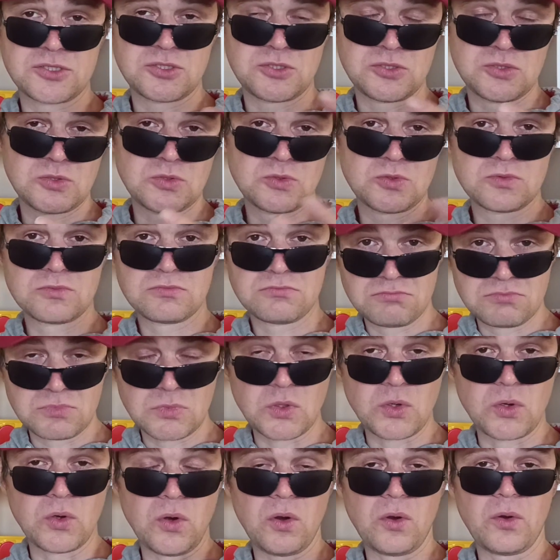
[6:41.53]
you
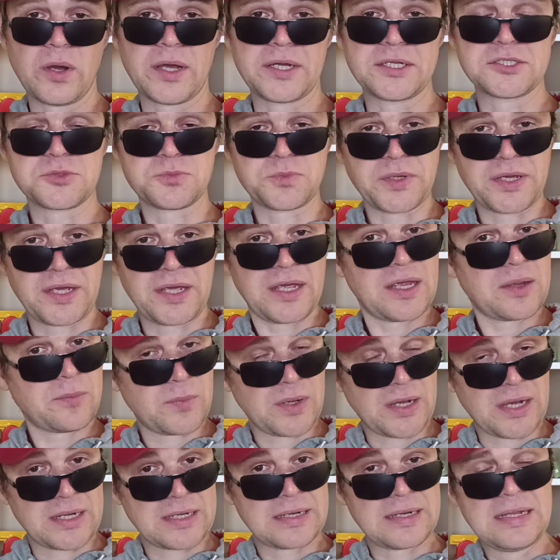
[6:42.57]
go and paying
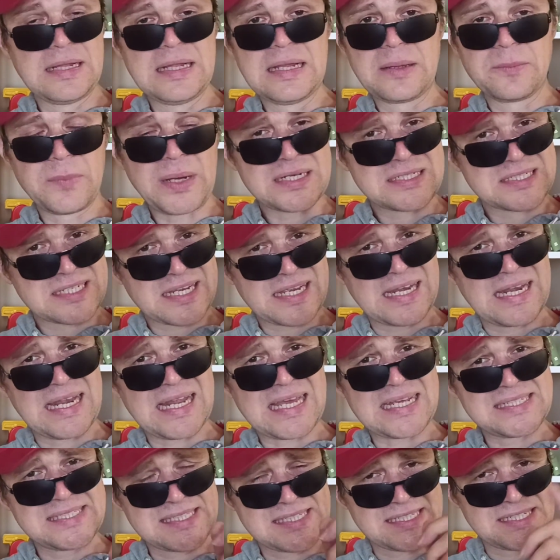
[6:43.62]
money. But
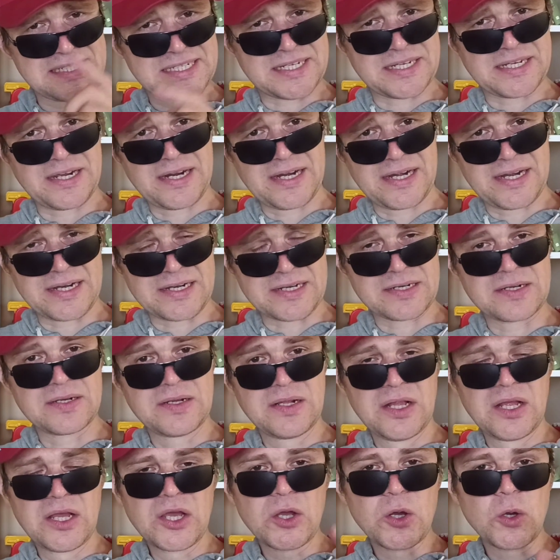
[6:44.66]
classic car,
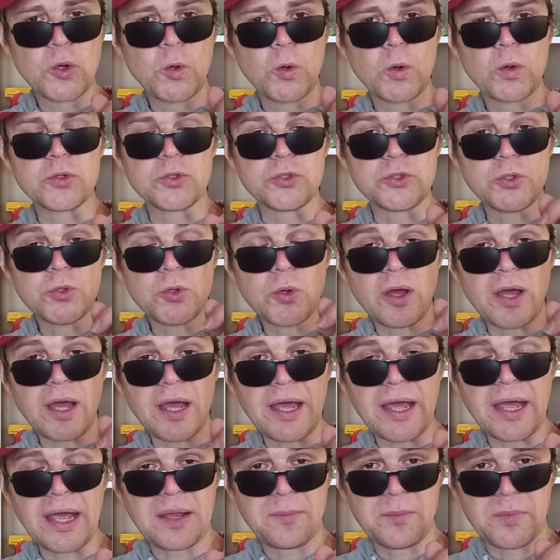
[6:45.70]
you
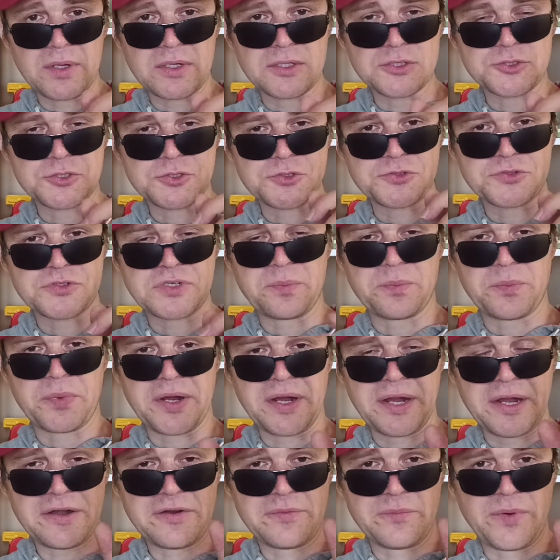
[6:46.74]
able to
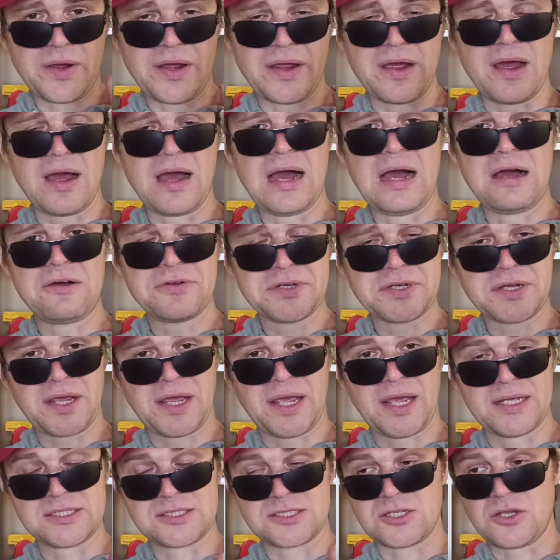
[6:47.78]
repair by own
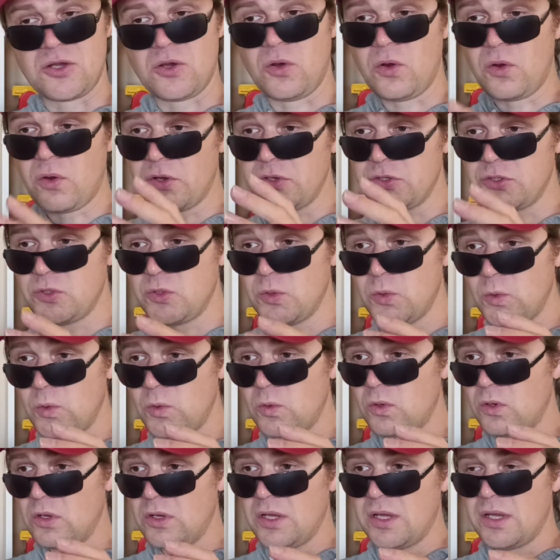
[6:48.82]
hands or
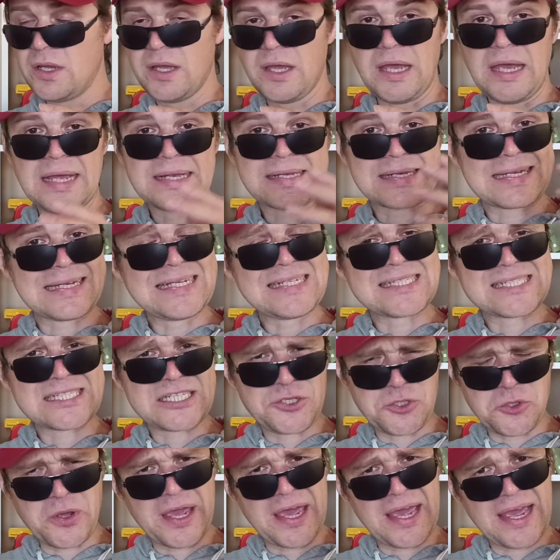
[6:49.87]
you at least
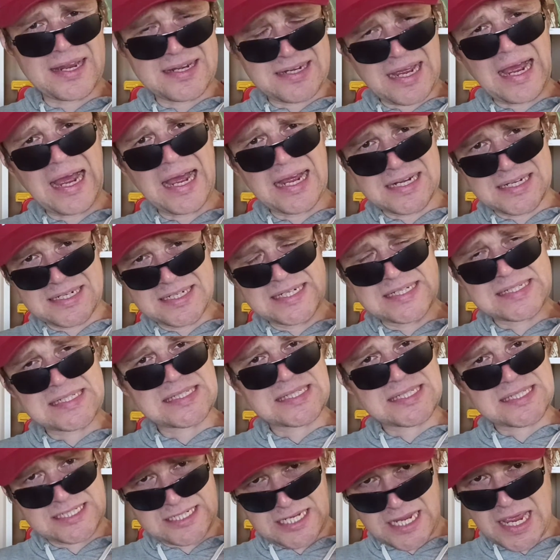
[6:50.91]
you can
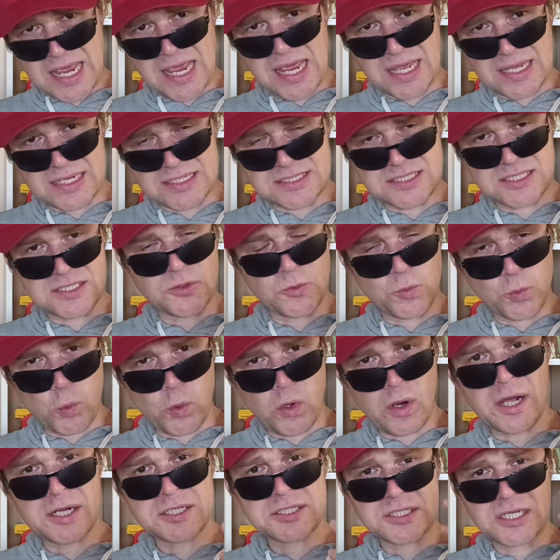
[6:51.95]
understand
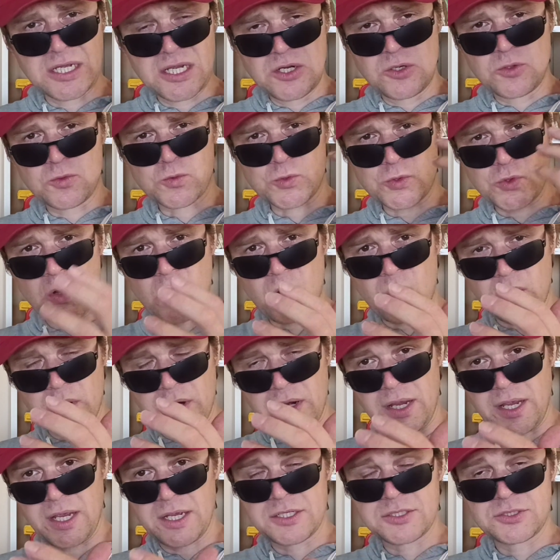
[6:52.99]
what wrong
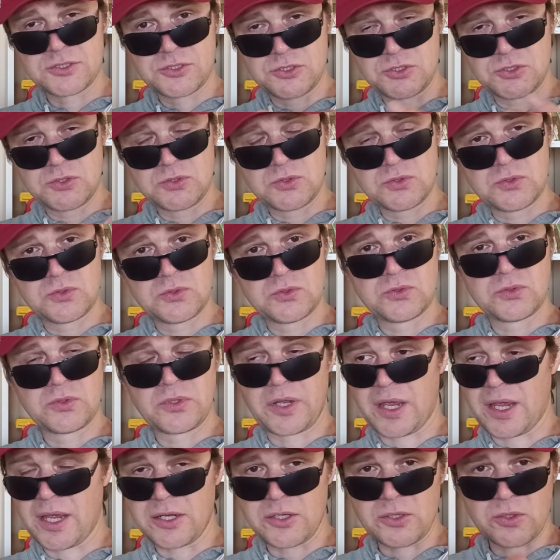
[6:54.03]
and you
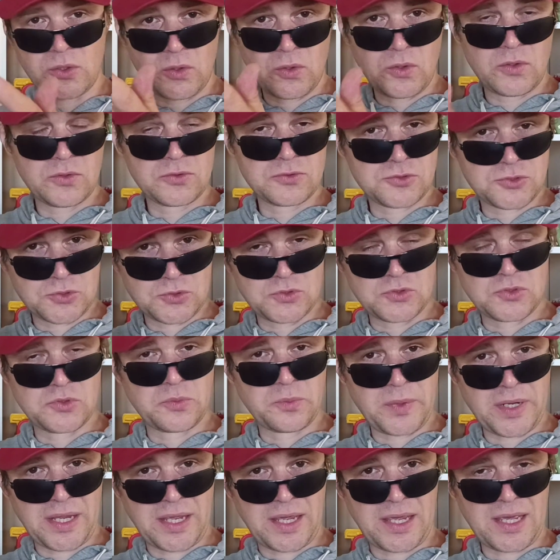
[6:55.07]
can go to
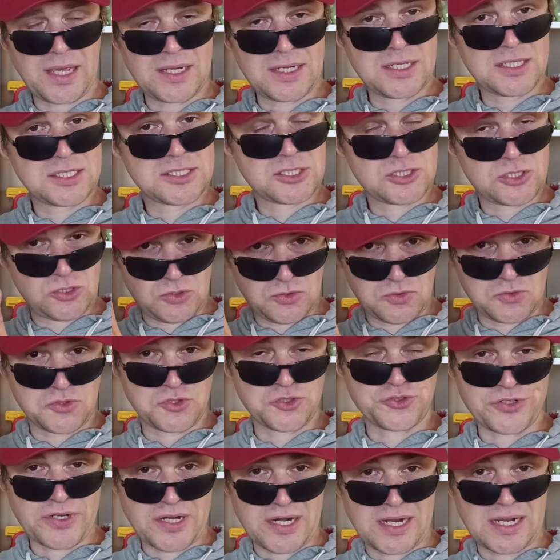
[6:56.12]
mechanics you
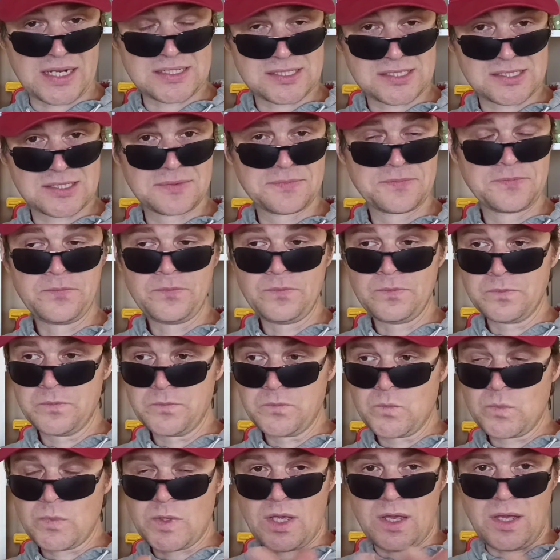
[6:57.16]
trust
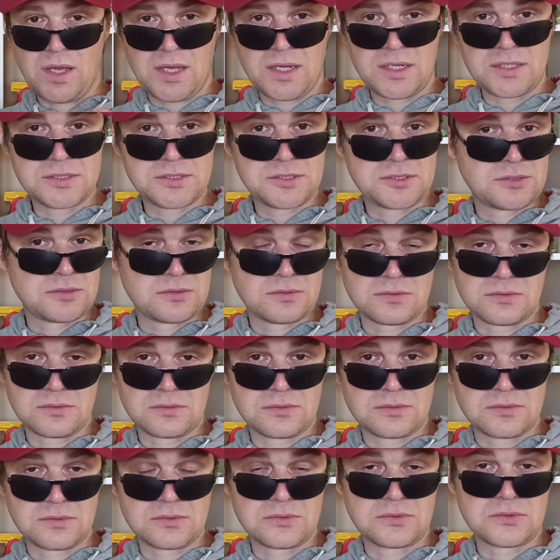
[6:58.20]
and
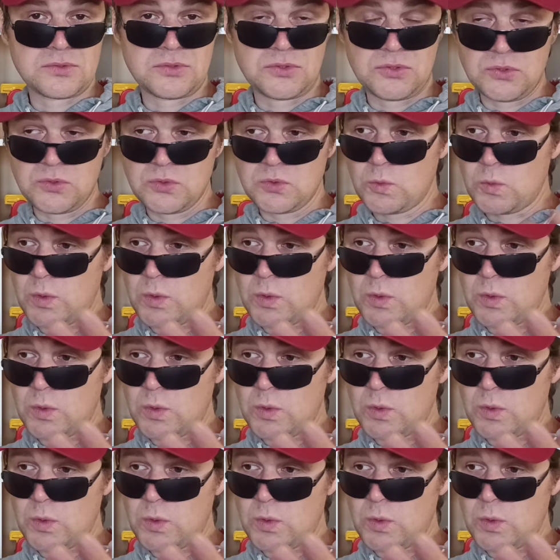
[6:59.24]
you